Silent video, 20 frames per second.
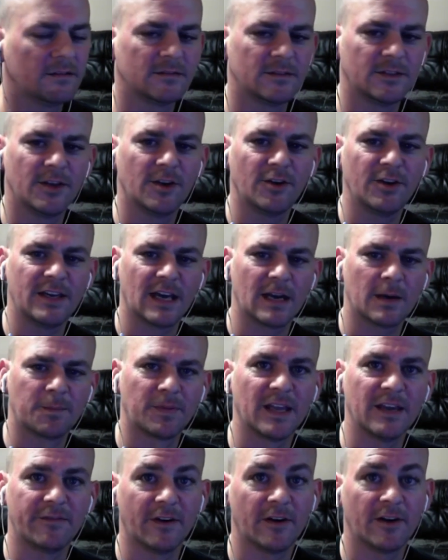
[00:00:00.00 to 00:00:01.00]
You know, you got to
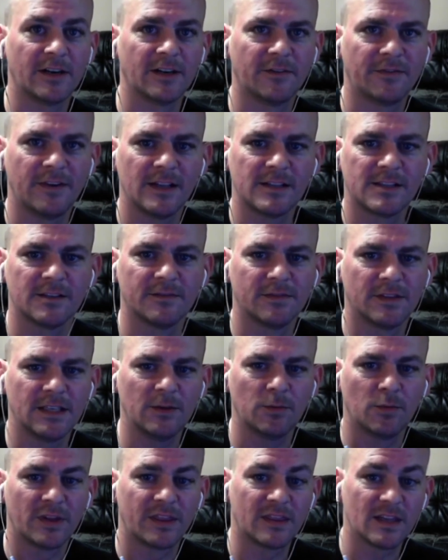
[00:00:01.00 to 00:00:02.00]
play very defensively
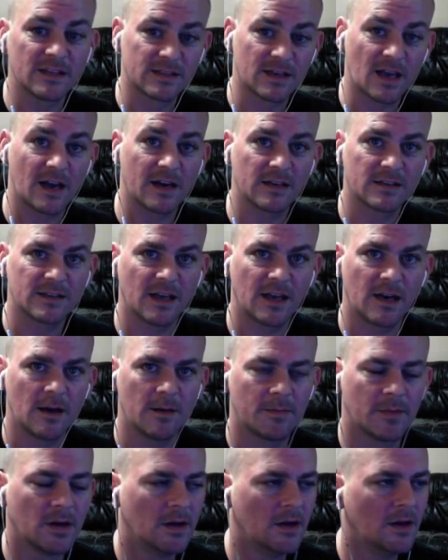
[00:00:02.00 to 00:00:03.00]
with this kind of setup.